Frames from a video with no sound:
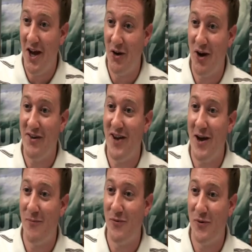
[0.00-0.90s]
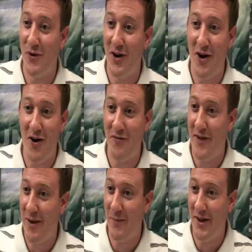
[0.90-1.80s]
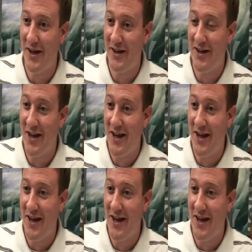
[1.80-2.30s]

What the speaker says: a great time for all family